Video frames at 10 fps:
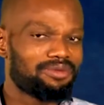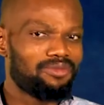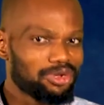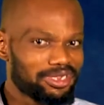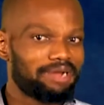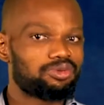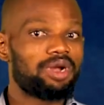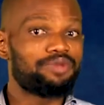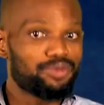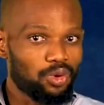Most times,
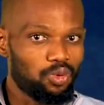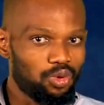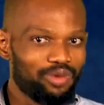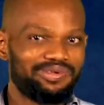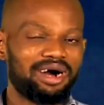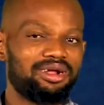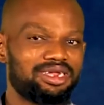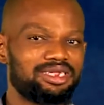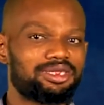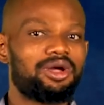when people who
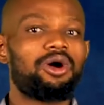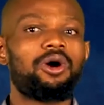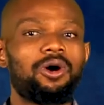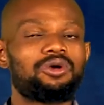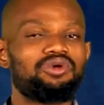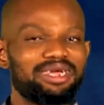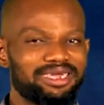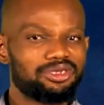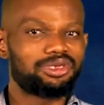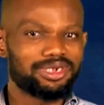violate or go
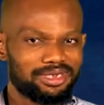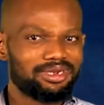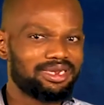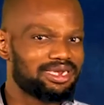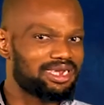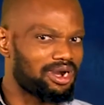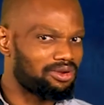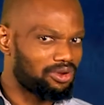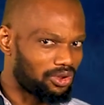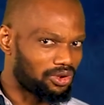against certain laid
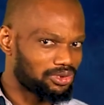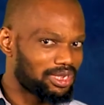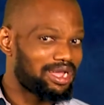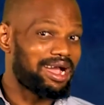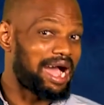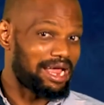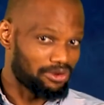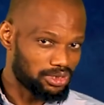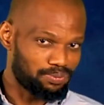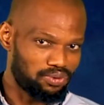down laws are
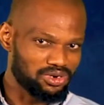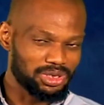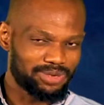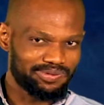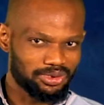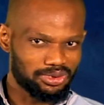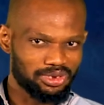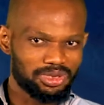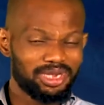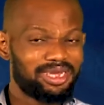not punished for
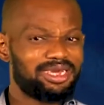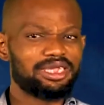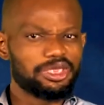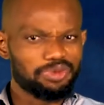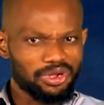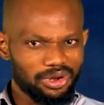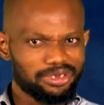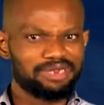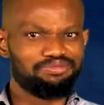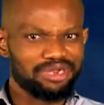such, it is because
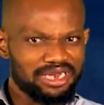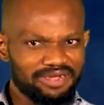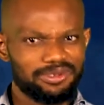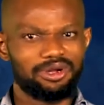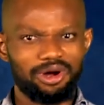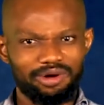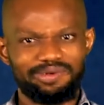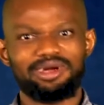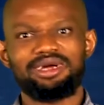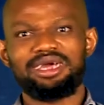the beliefs of
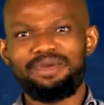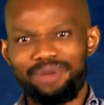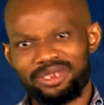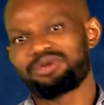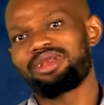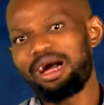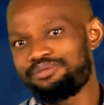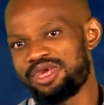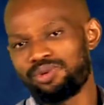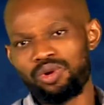a particular
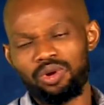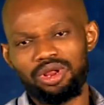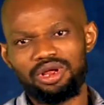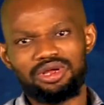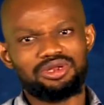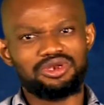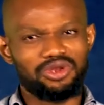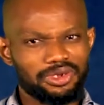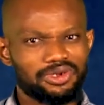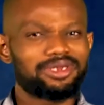people
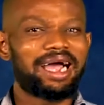does not